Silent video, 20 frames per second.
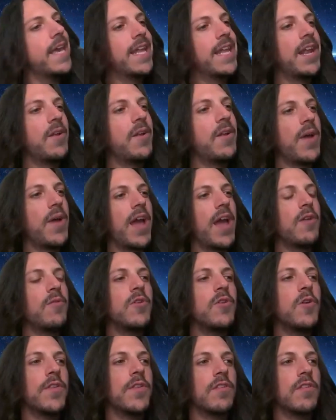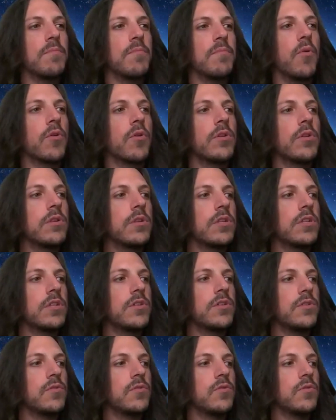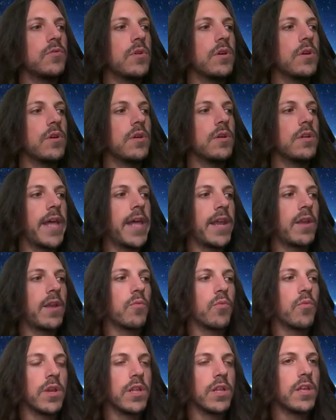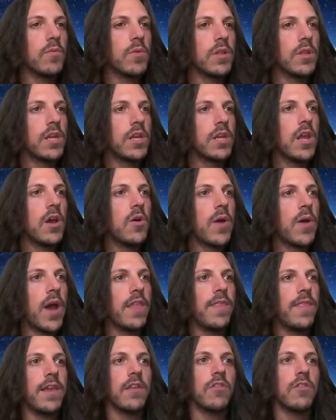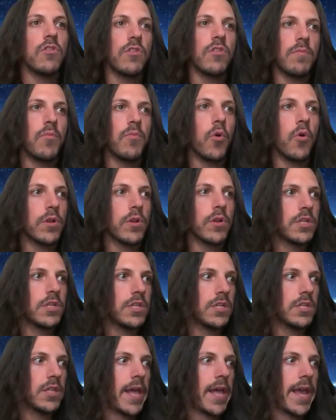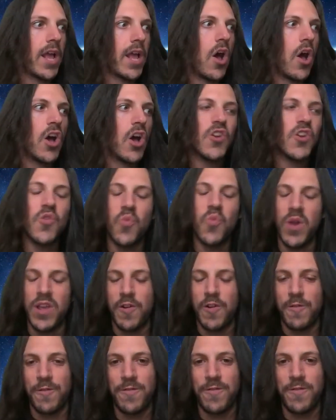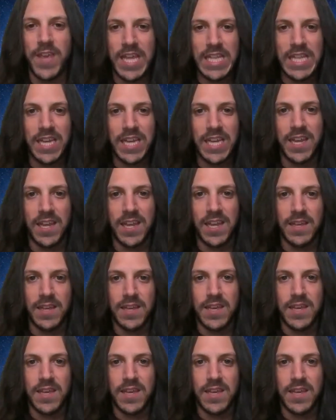And I don't know if it's important to like really, really know. I think it's just important to like honor what you're feeling